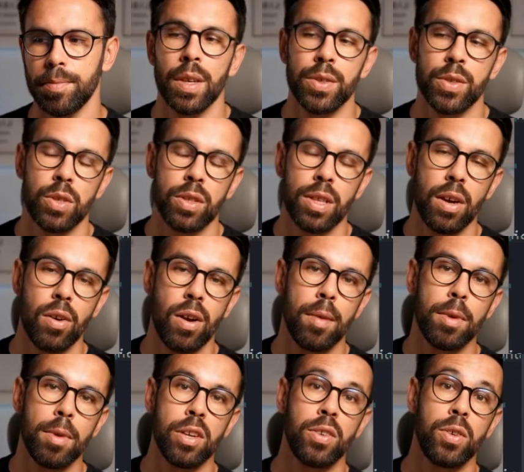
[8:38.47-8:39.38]
So now
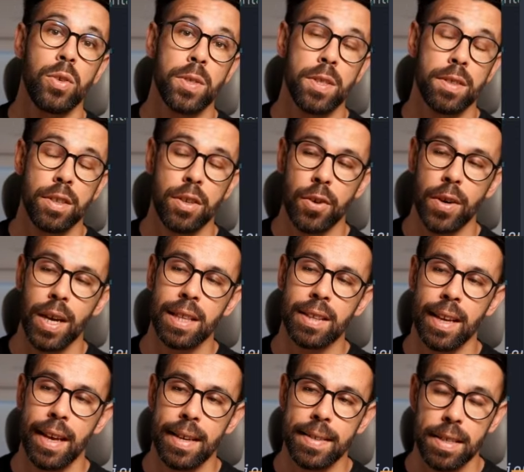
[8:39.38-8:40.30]
I'm not using the correct
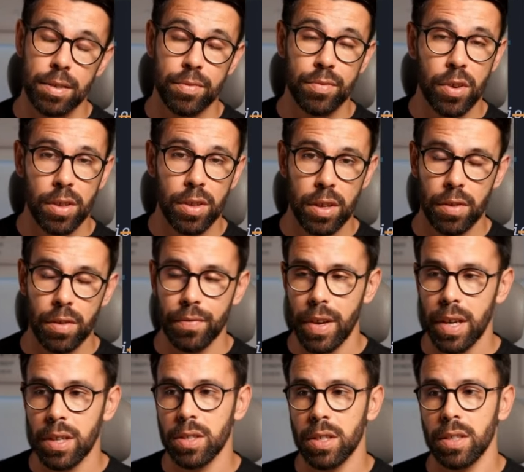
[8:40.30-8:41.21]
casing for the
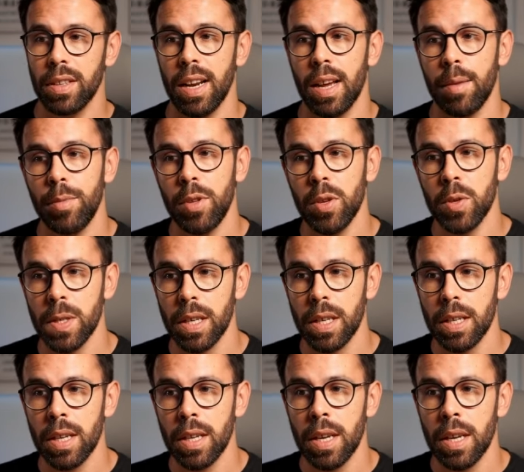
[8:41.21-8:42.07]
convention that I'm using.